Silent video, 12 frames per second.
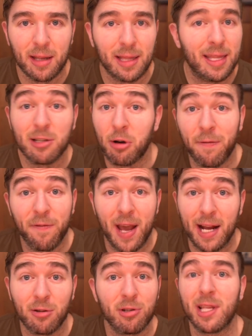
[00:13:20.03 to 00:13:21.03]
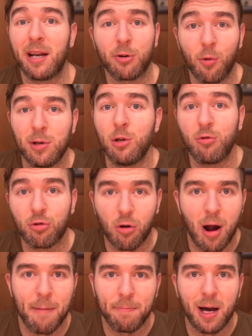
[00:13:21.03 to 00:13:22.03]
Like these are factors that are going to
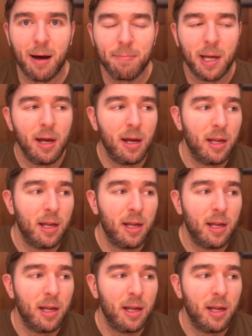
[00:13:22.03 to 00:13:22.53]
crop up